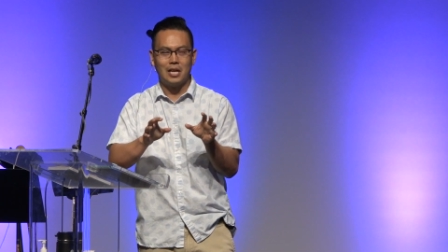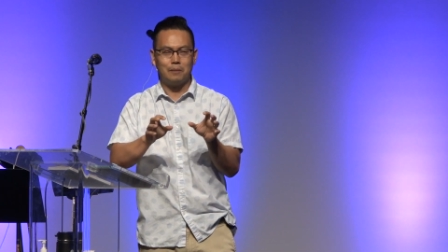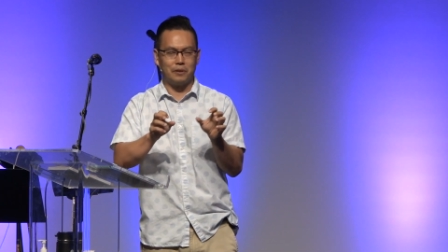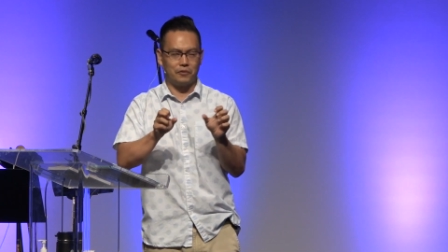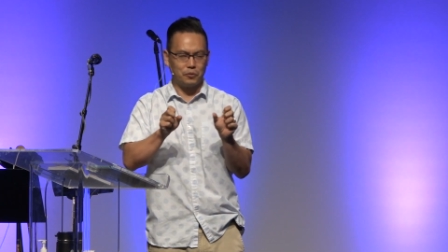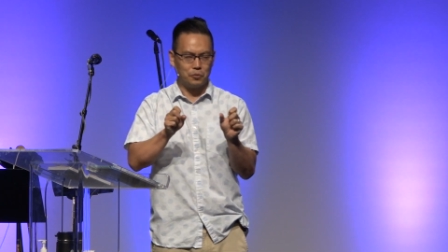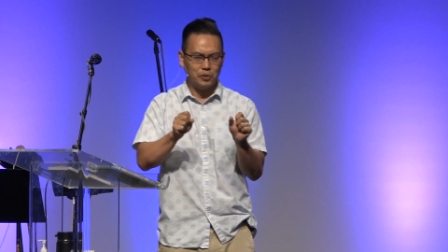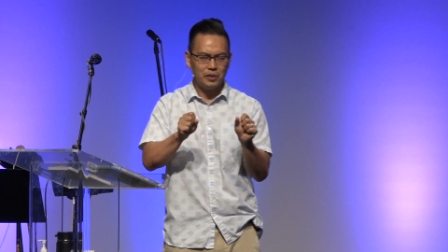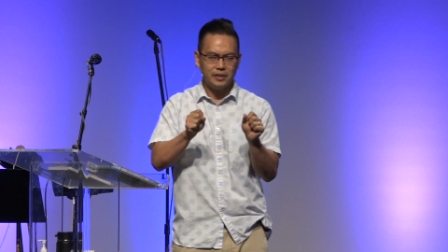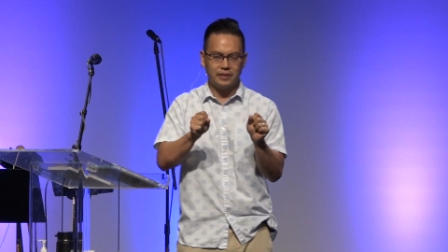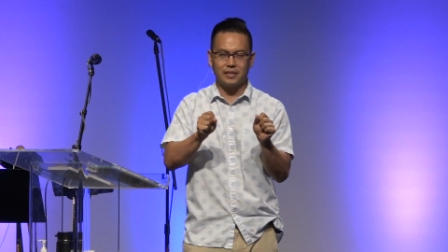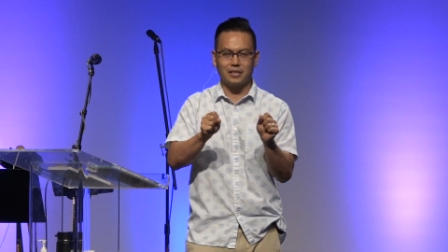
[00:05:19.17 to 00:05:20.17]
But if you
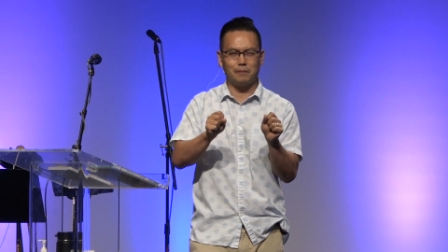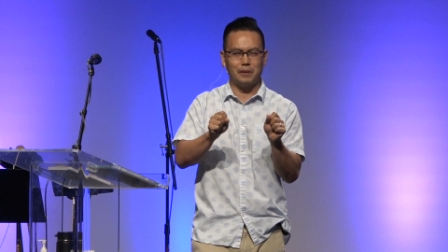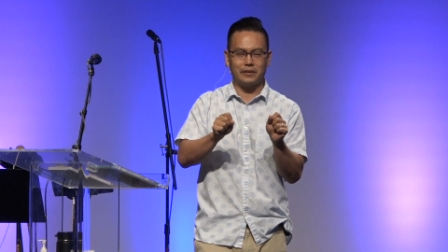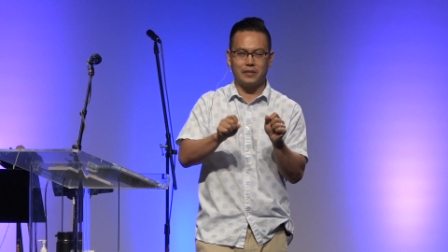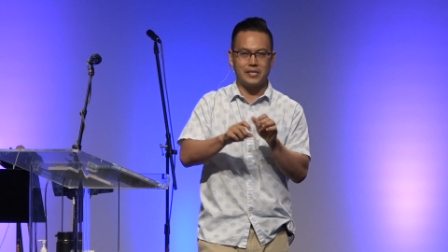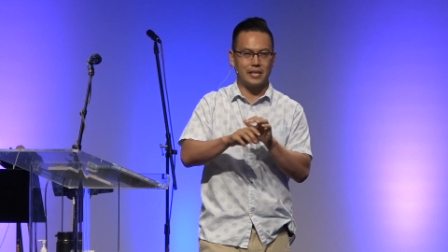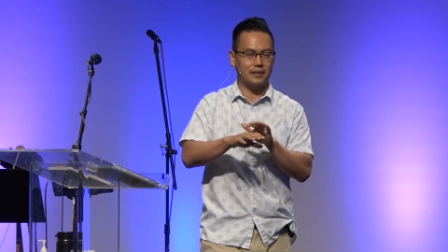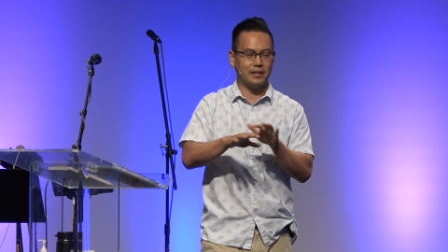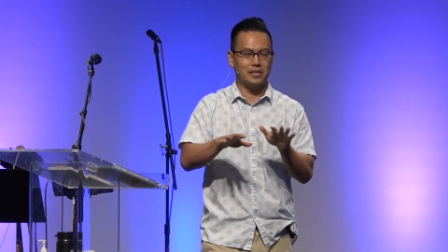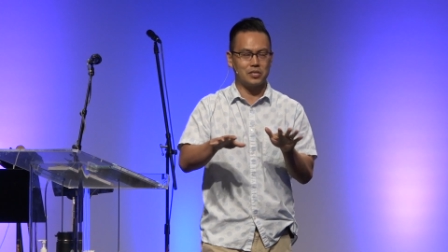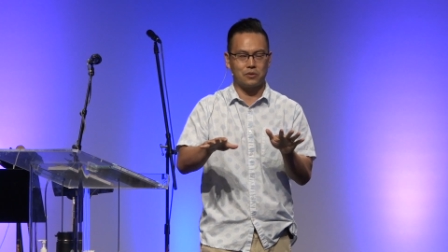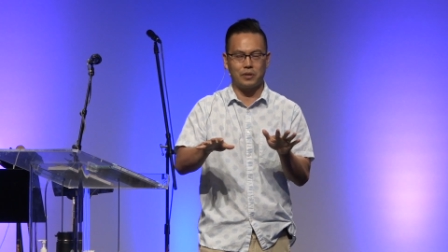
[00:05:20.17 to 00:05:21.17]
really think about this, I think
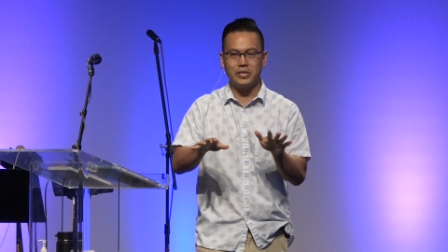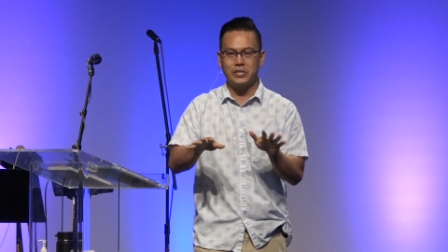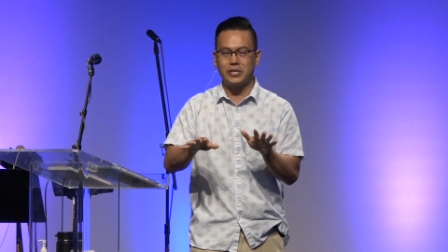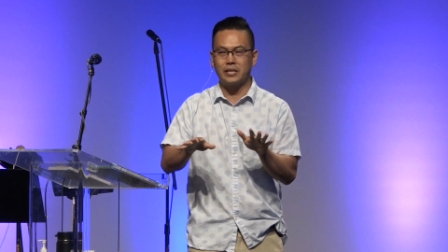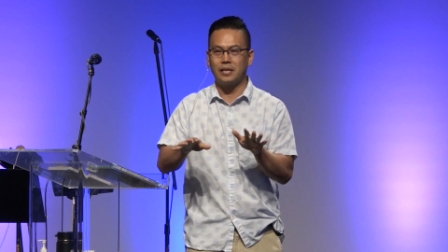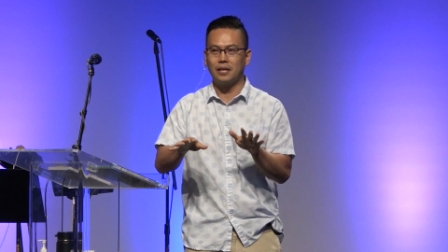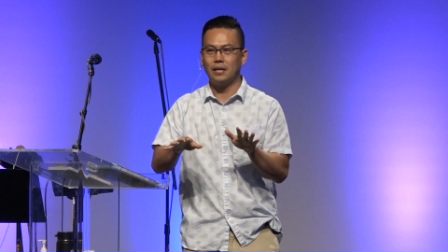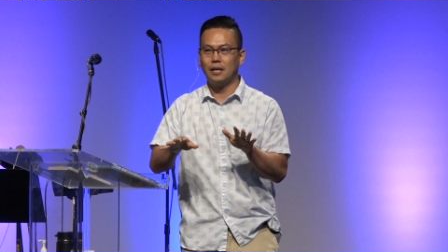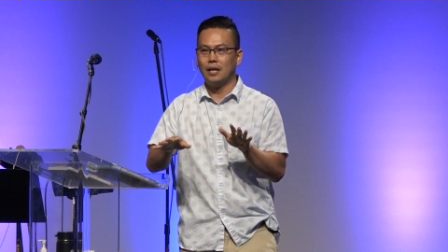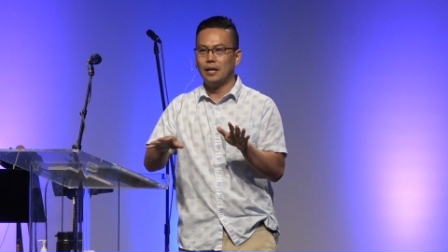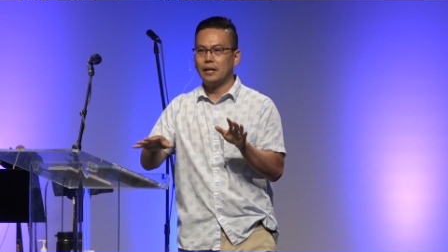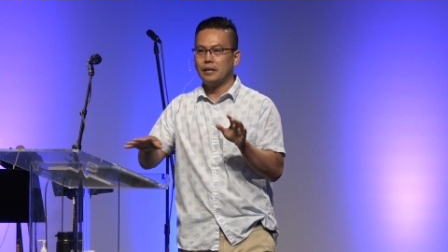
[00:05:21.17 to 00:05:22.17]
it's crazy
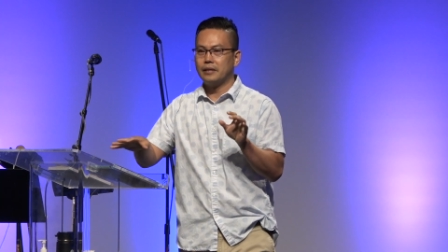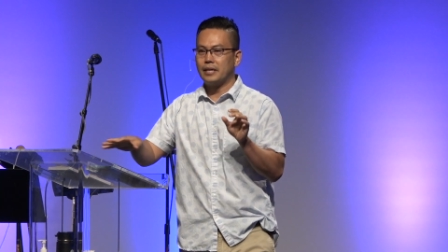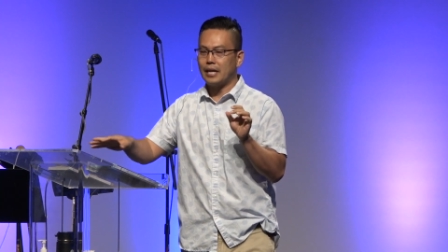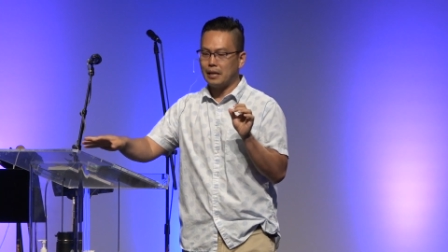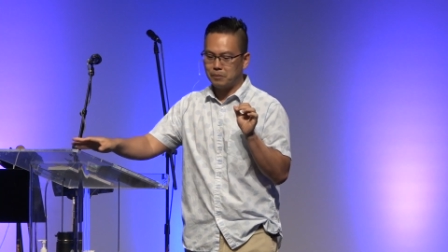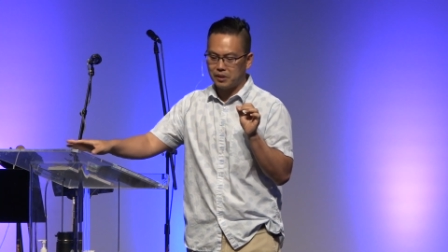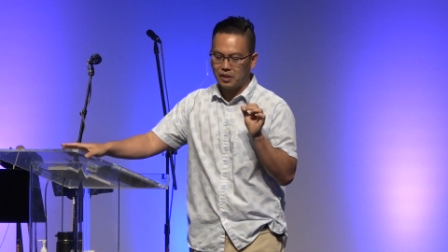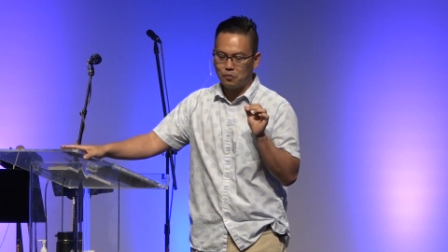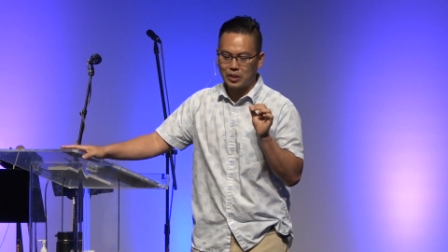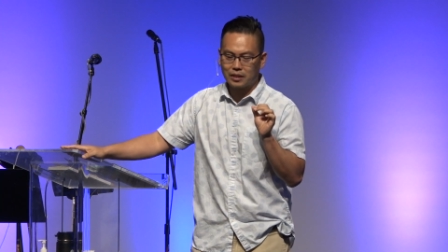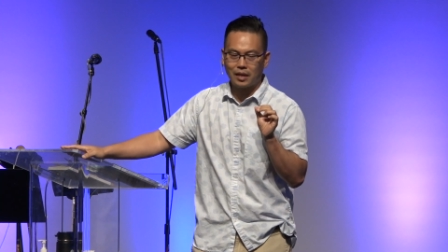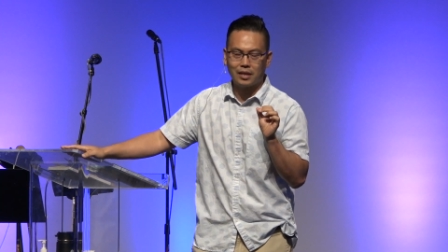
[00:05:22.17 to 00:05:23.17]
that I believe
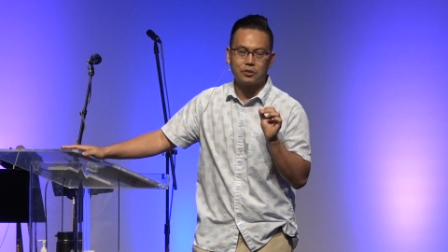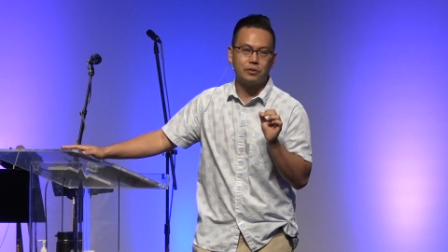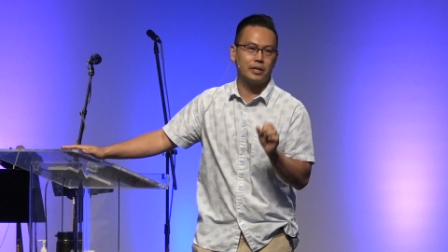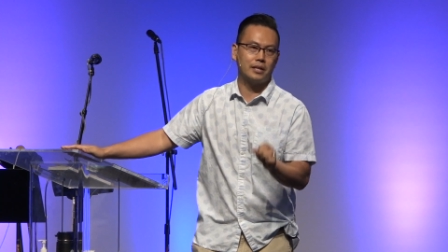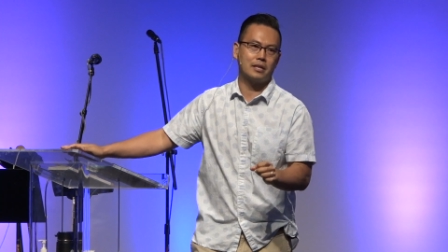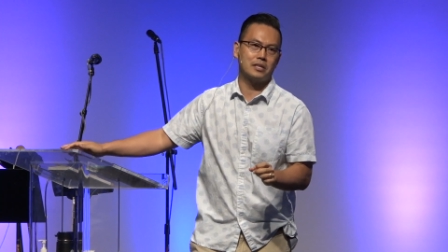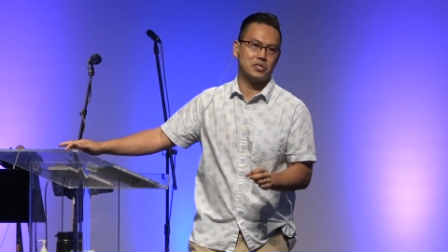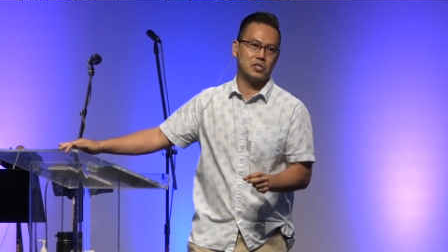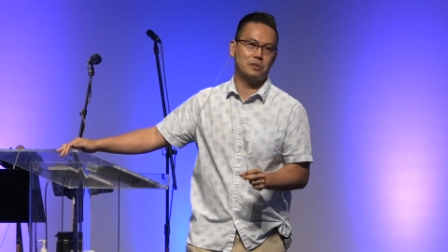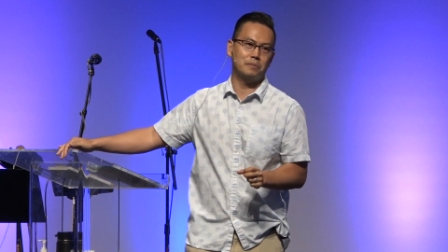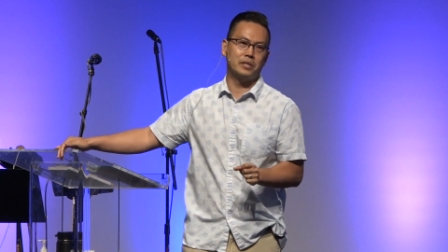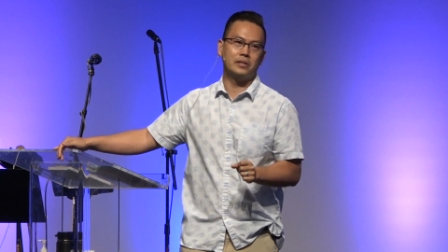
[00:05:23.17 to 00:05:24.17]
when God created us
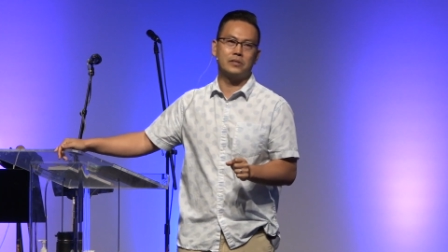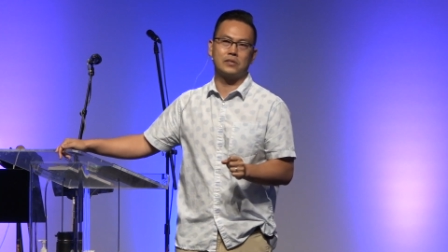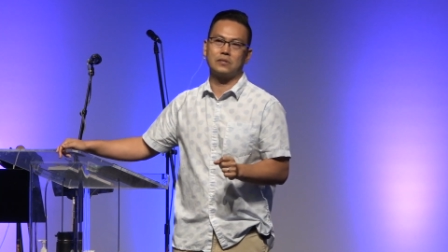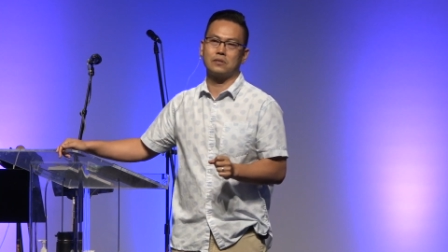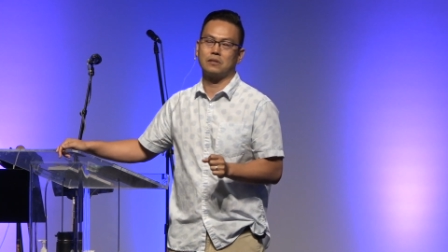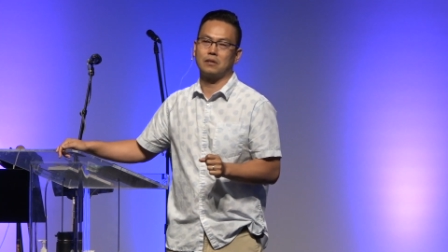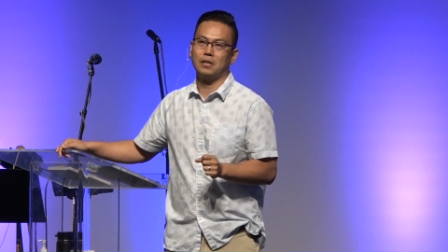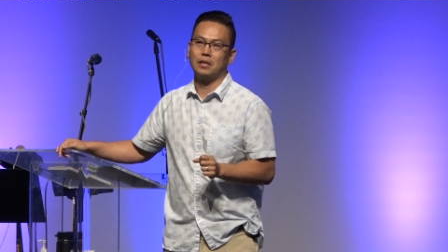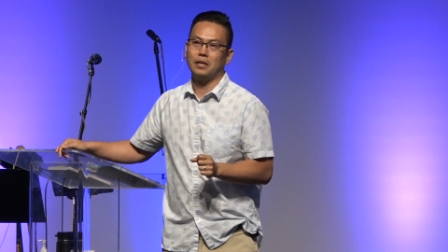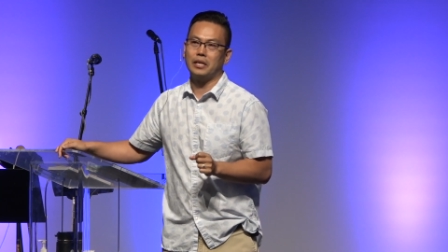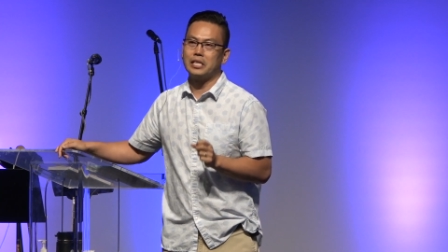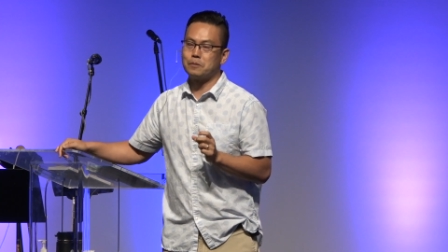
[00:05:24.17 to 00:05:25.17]
humans,
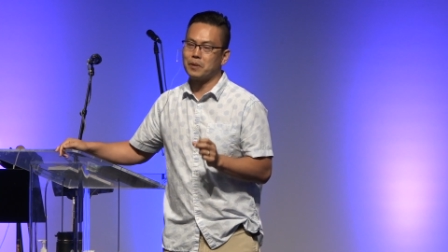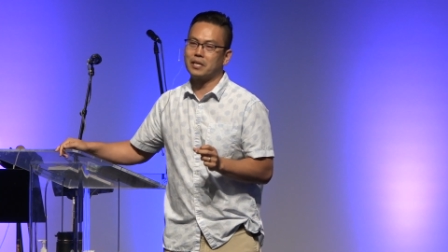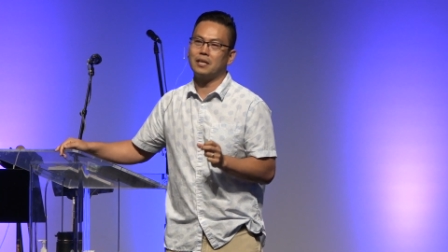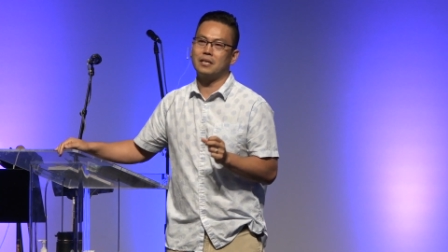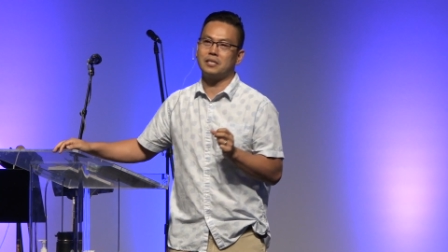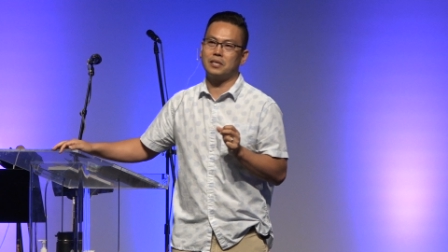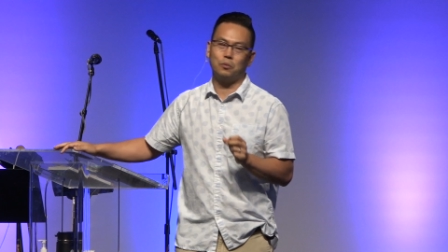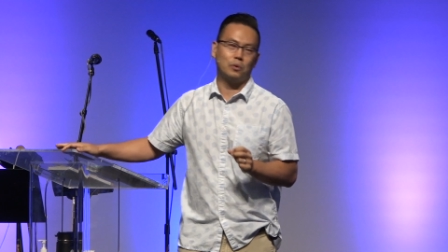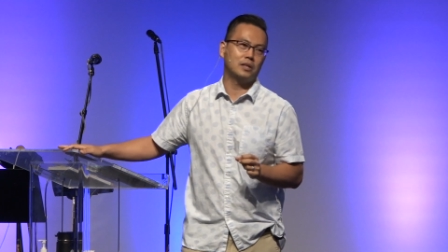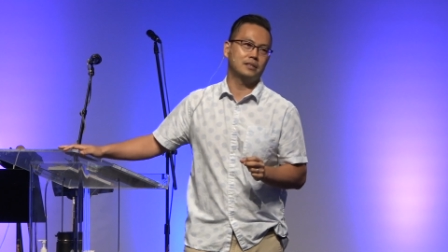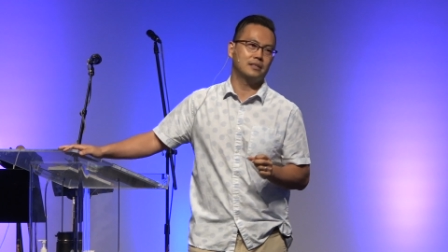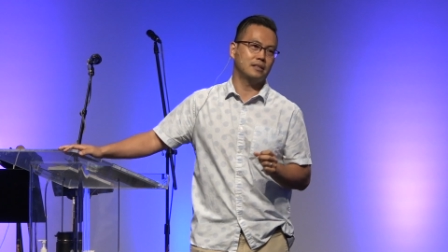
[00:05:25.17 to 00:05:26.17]
it's because he
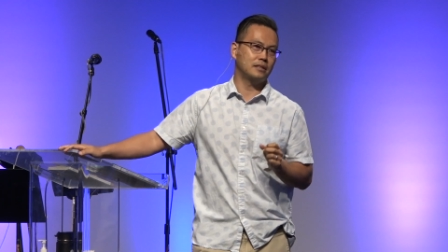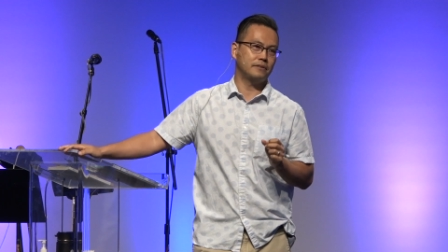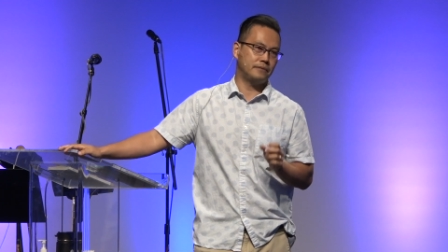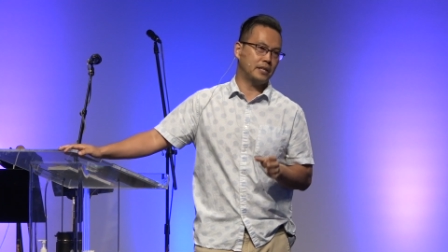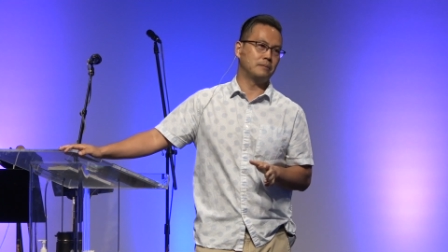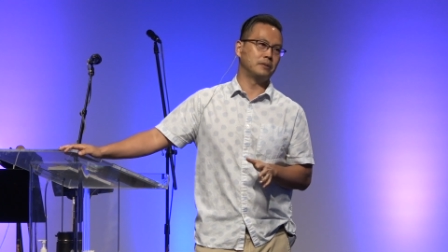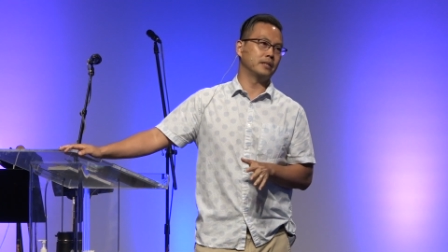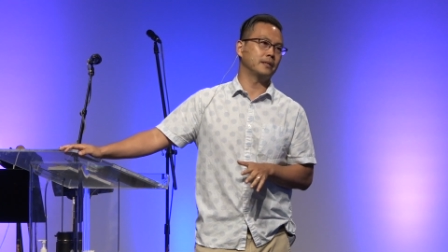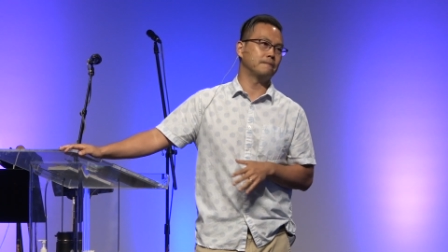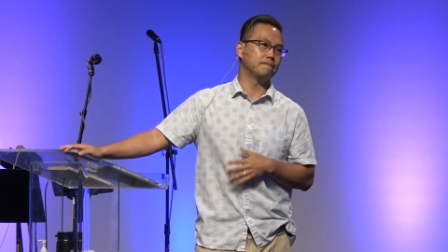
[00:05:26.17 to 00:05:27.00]
wanted a family.